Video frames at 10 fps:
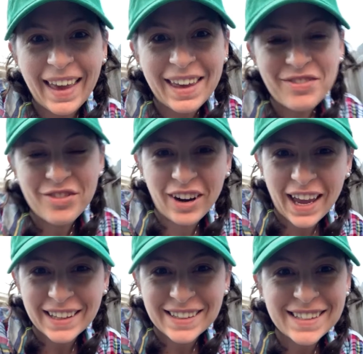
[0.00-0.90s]
Hey
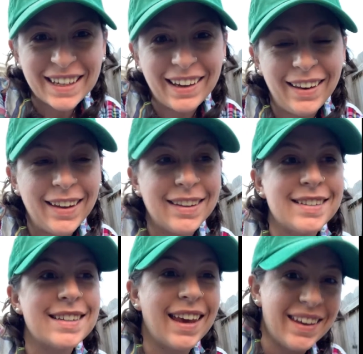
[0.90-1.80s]
friends, it
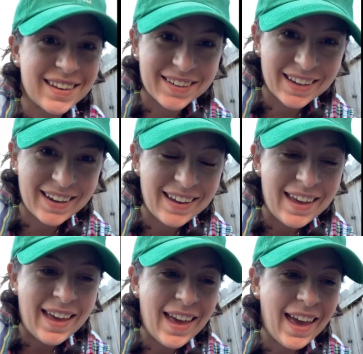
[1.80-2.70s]
is Candy
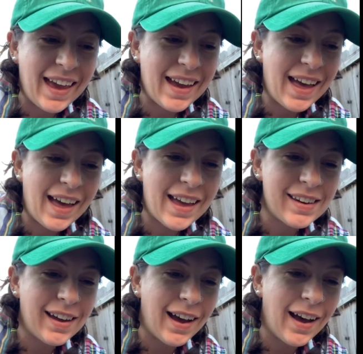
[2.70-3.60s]

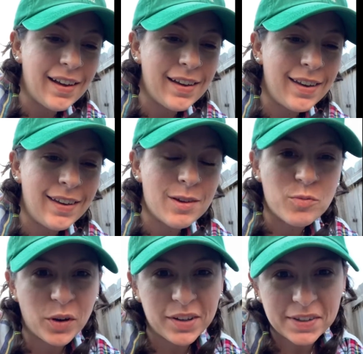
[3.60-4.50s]
and I
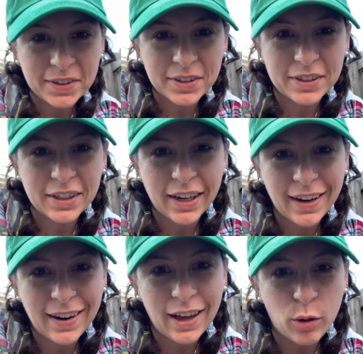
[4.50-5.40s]
am working
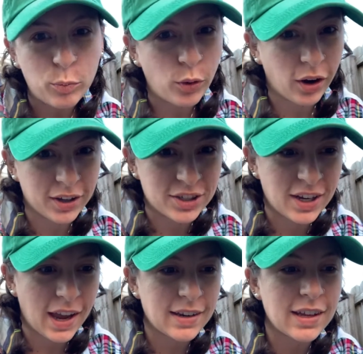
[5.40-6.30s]
on a
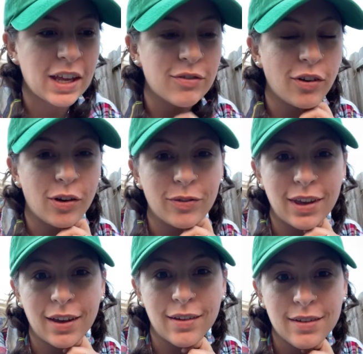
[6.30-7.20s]
project
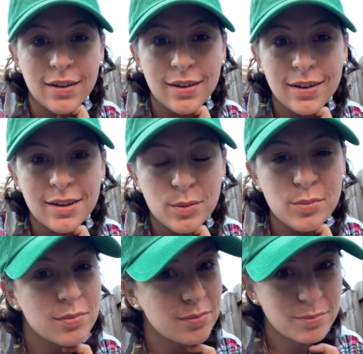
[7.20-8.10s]
involving
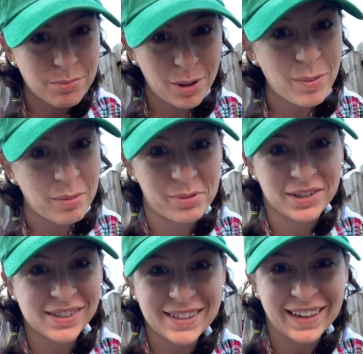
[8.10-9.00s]
my
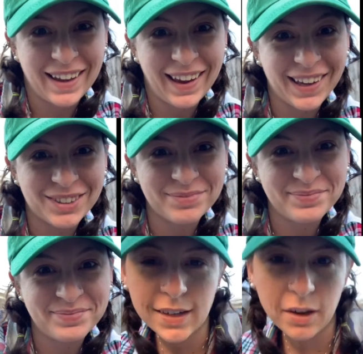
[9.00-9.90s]
peppers today.
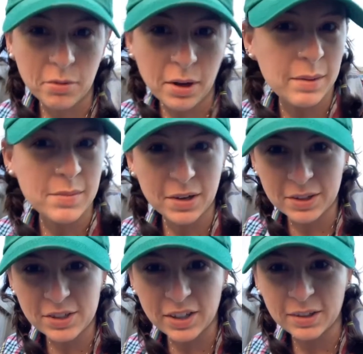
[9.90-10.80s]
Now what, middle
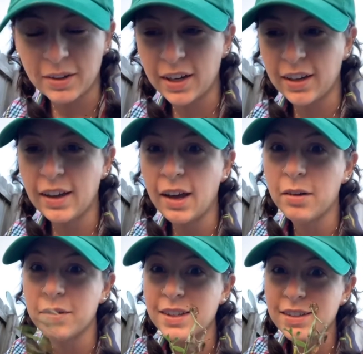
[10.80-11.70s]
of January, and
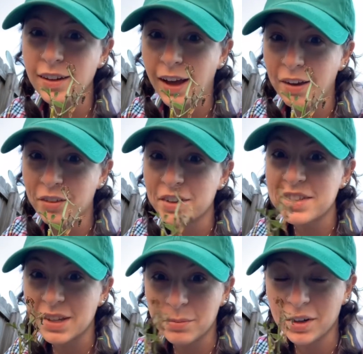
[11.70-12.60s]
we still have our
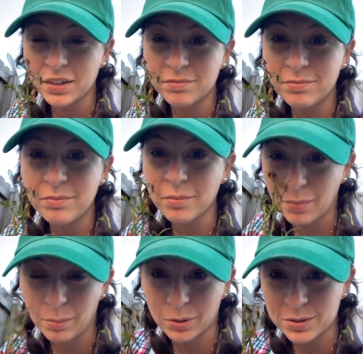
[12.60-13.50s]
summer
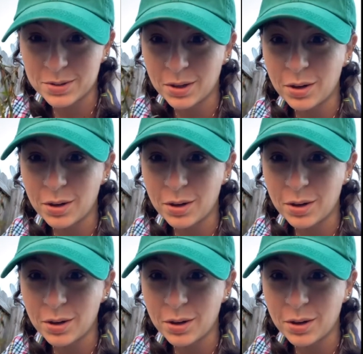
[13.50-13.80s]
peppers.